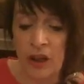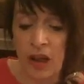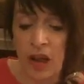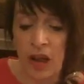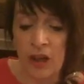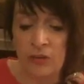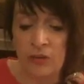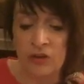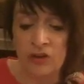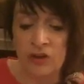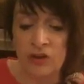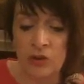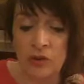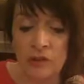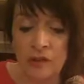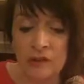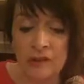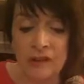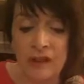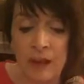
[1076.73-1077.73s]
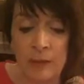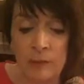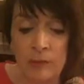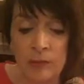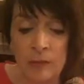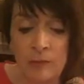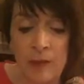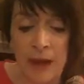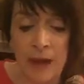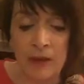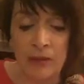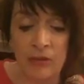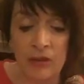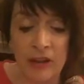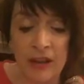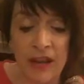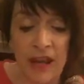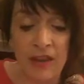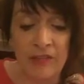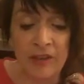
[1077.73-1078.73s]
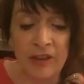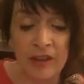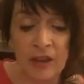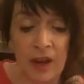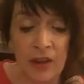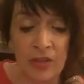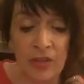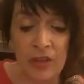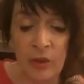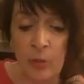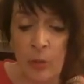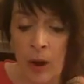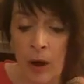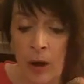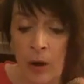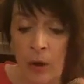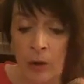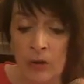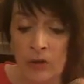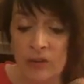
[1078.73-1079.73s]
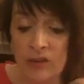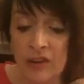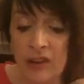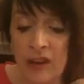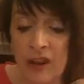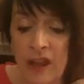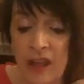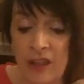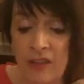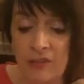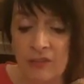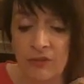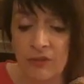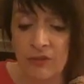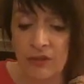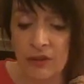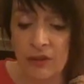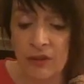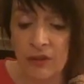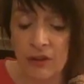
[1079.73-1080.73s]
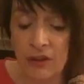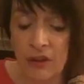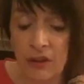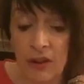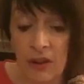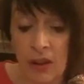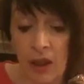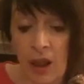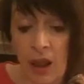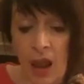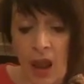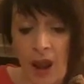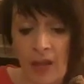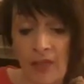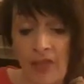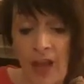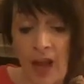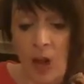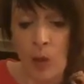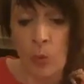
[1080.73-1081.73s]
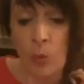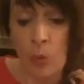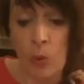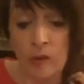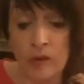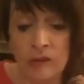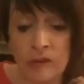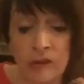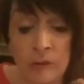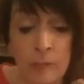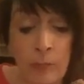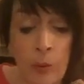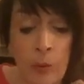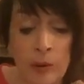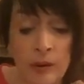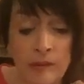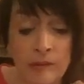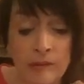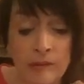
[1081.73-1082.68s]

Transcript: and reducest them to beggary, having nothing whereon to live. And thou wouldst appoint